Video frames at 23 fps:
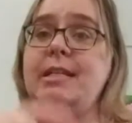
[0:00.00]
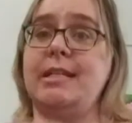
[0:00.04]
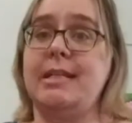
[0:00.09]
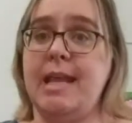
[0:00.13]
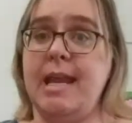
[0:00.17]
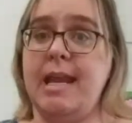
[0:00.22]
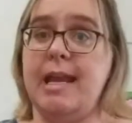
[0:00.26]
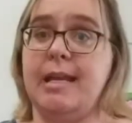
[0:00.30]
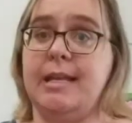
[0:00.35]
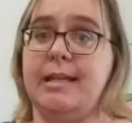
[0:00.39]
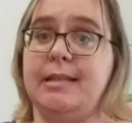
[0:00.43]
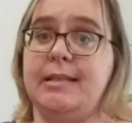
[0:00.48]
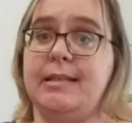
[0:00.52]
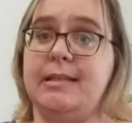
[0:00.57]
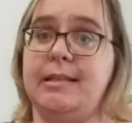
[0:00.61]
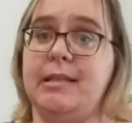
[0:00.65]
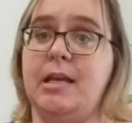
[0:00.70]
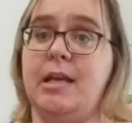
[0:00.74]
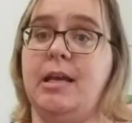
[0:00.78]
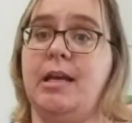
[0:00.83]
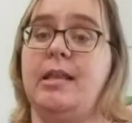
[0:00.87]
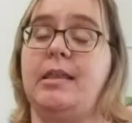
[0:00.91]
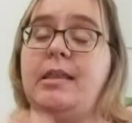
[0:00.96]
dance
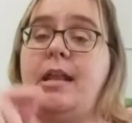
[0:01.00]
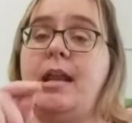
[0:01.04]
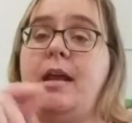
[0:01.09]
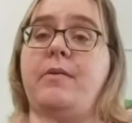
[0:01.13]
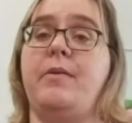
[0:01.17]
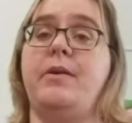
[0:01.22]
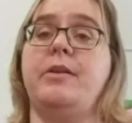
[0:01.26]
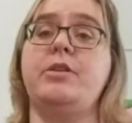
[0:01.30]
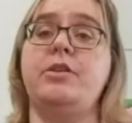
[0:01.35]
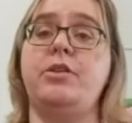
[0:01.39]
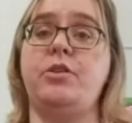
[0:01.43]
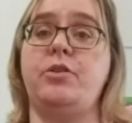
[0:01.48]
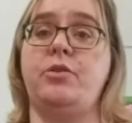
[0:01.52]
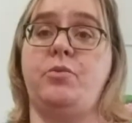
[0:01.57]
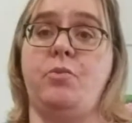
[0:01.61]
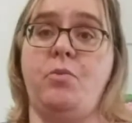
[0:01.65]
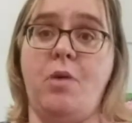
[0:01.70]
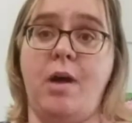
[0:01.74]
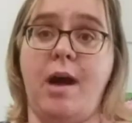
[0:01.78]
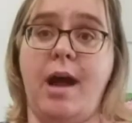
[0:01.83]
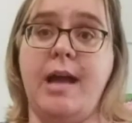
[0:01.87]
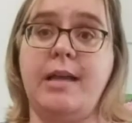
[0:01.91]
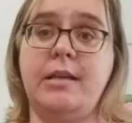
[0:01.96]
that I want you to
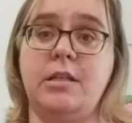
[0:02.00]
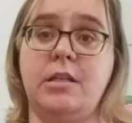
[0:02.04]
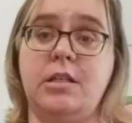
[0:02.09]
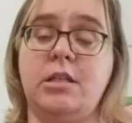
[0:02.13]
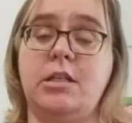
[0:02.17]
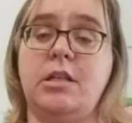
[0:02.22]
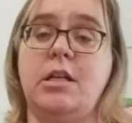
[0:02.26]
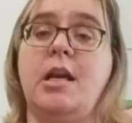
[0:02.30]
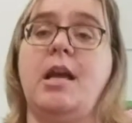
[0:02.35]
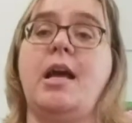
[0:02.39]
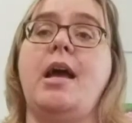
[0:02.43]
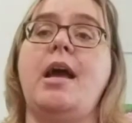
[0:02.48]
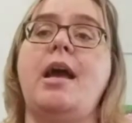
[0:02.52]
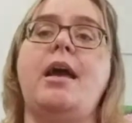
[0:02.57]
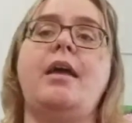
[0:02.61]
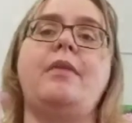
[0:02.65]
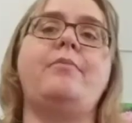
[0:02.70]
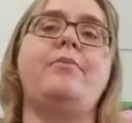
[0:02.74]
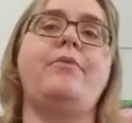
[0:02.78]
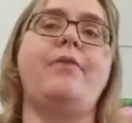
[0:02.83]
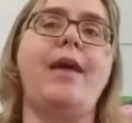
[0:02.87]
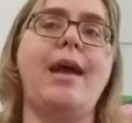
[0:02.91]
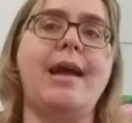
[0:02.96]
watch
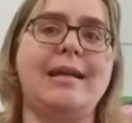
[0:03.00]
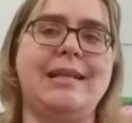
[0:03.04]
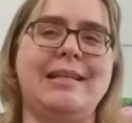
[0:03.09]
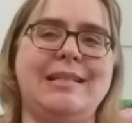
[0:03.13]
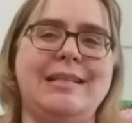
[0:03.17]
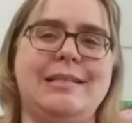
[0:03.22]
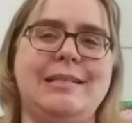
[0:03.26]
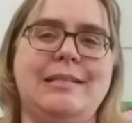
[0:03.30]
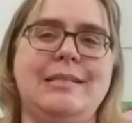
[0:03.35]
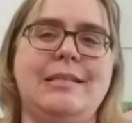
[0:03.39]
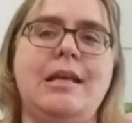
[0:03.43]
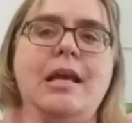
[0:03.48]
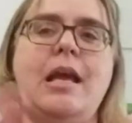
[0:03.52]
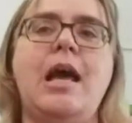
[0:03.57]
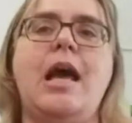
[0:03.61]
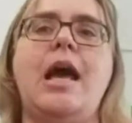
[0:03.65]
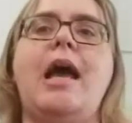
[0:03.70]
and practice.